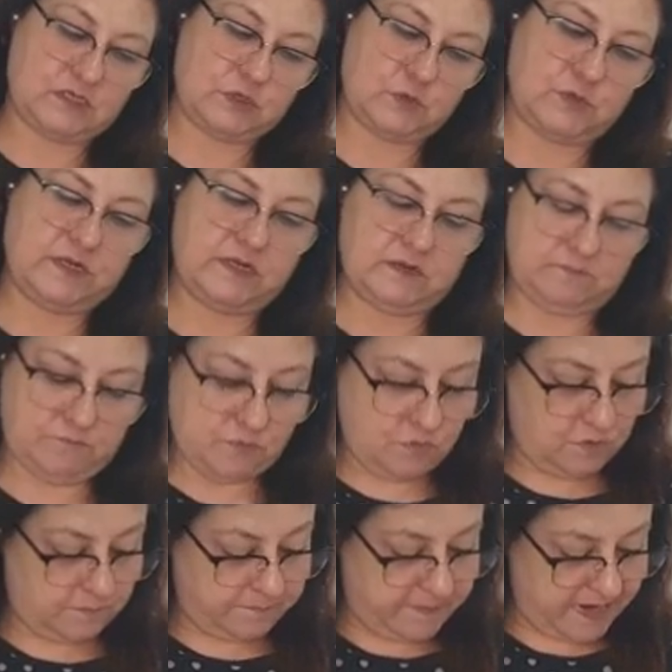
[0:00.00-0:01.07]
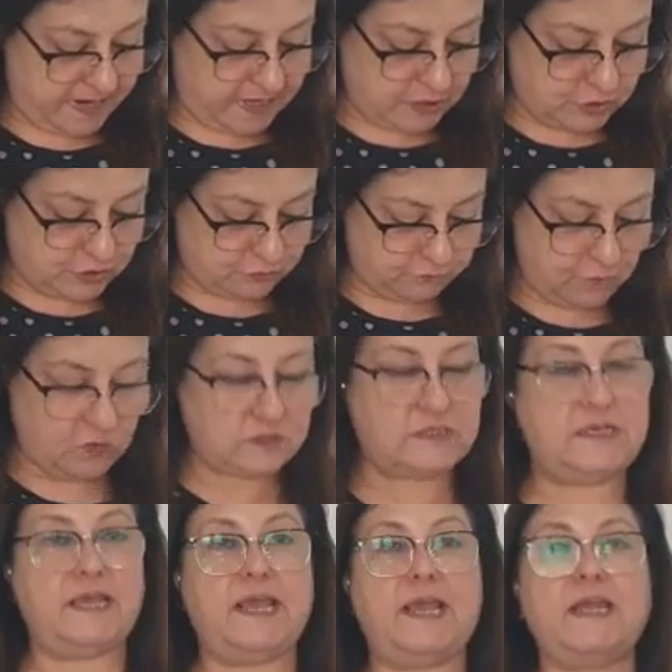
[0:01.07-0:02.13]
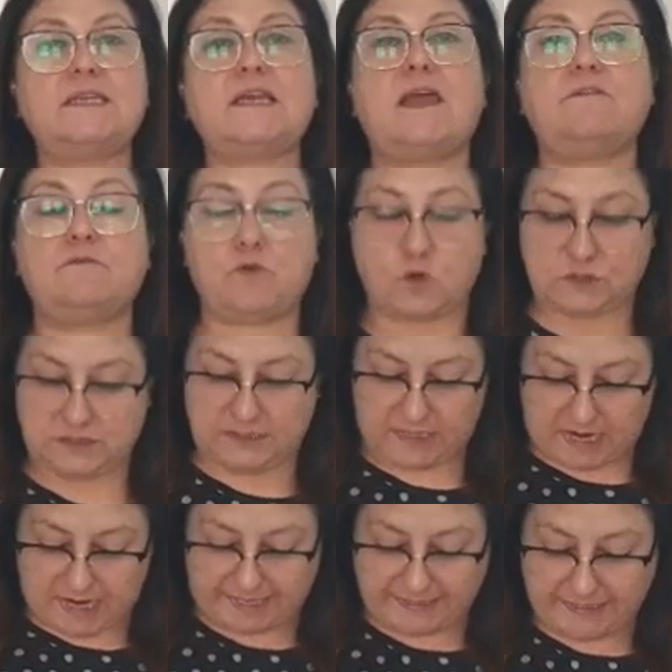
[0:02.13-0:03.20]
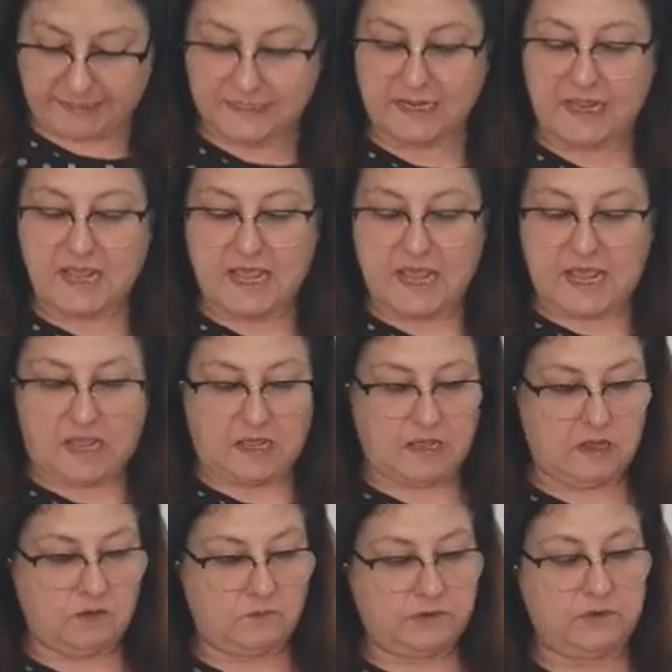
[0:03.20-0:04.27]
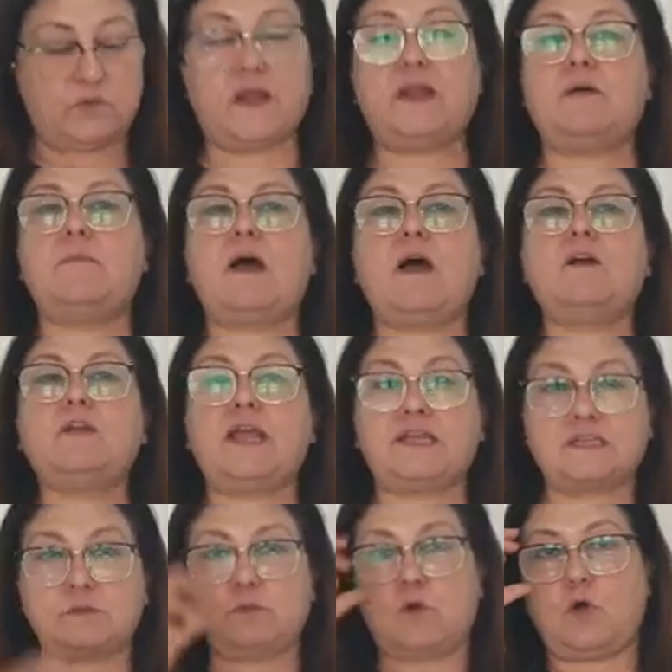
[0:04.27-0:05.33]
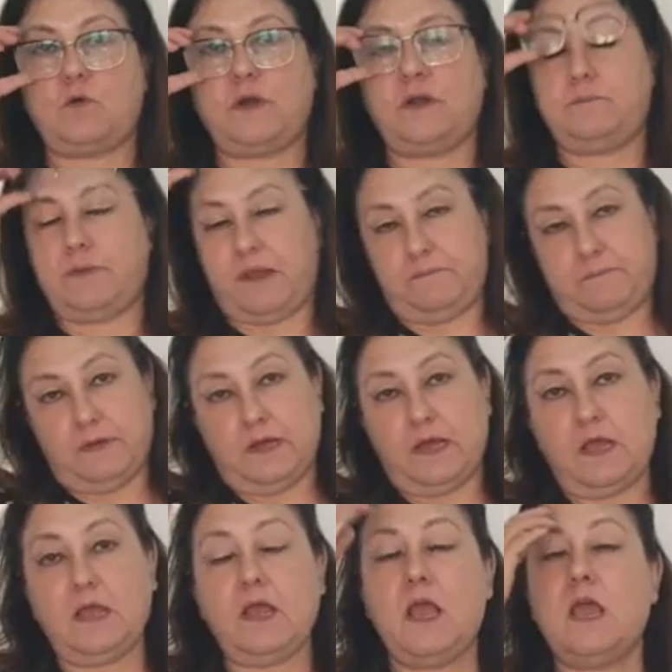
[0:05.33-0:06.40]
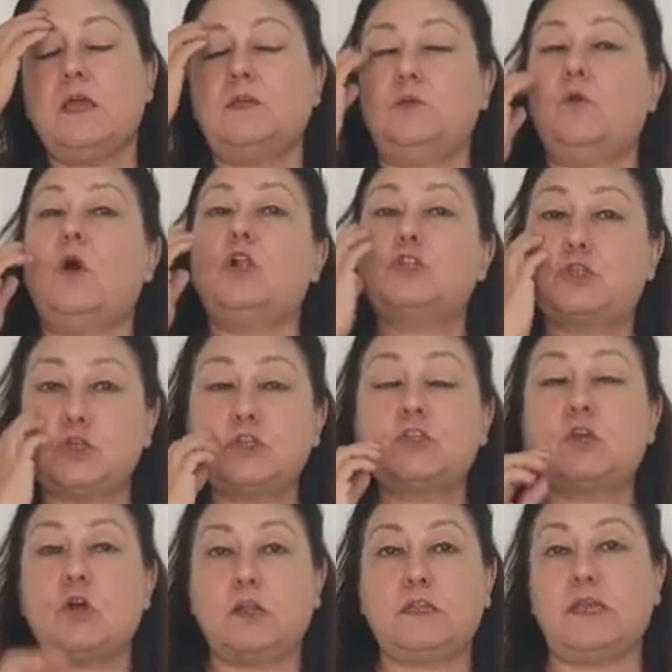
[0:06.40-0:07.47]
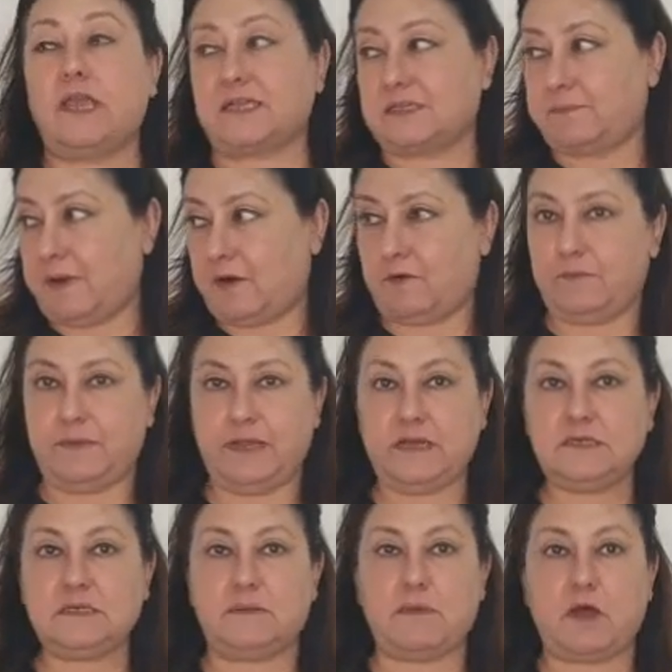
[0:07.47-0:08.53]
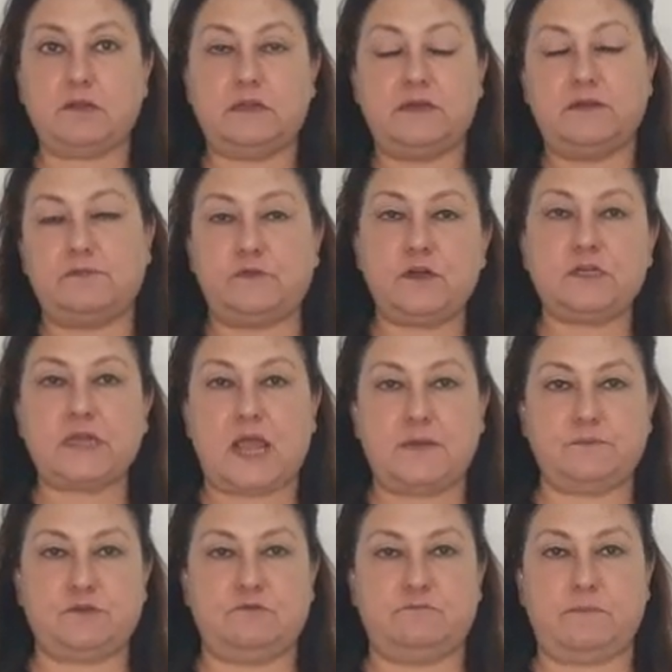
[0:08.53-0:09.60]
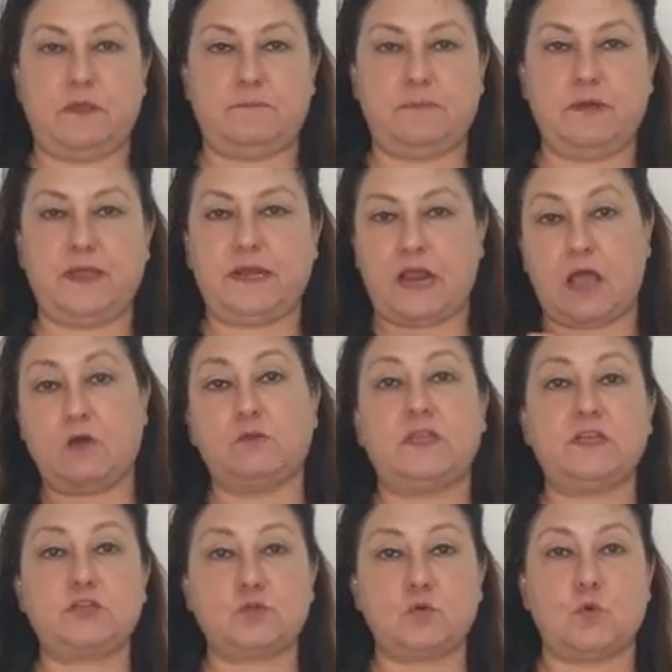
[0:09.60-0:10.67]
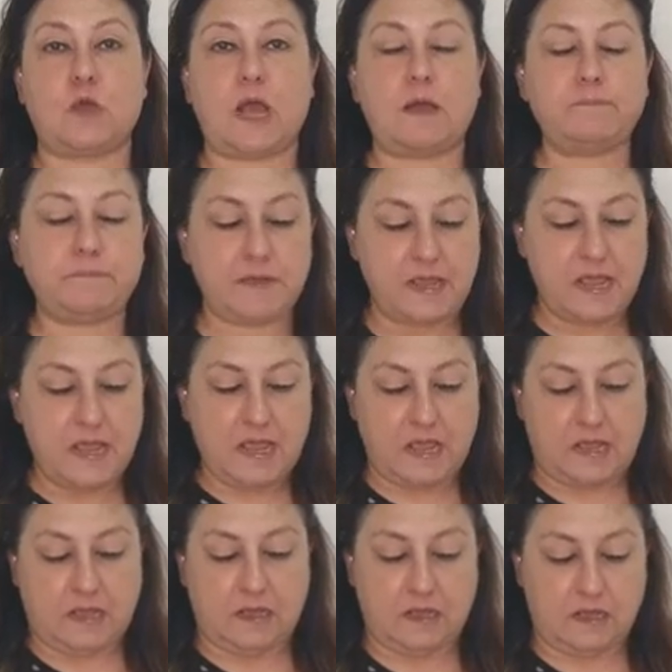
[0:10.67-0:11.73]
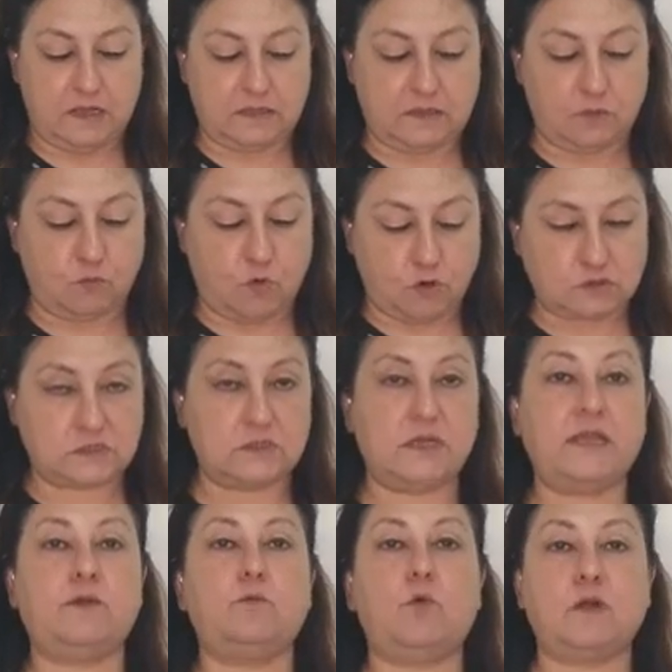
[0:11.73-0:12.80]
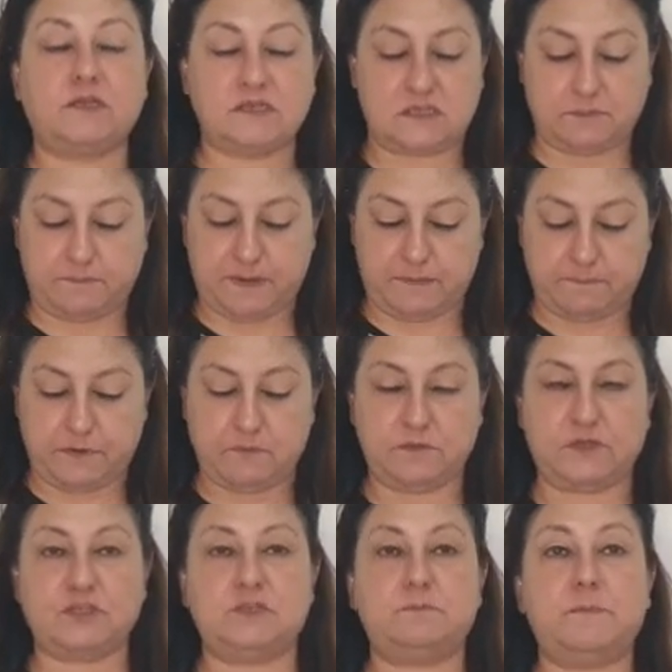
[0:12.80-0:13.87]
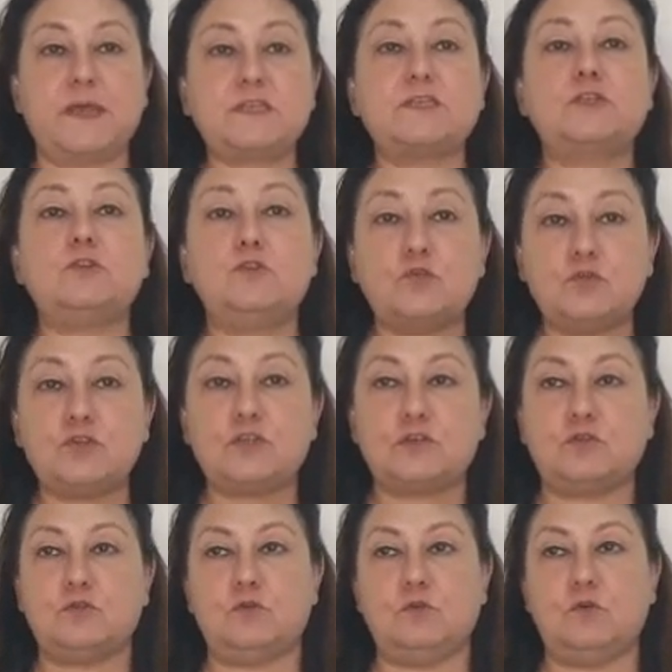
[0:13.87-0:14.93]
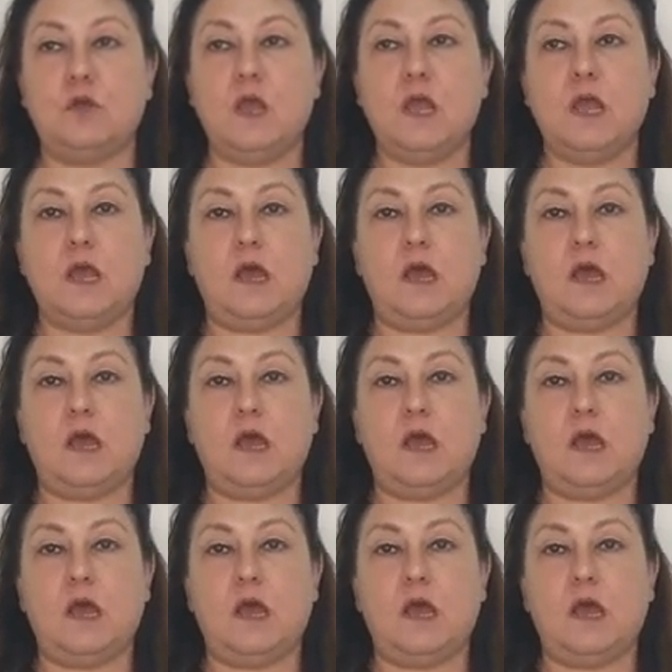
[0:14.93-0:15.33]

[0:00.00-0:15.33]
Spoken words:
student book page 48 and 49. We read about exploring paper. You also saw the experiment about the different types of paper and how they soak up the water and what is the paper which is best used to,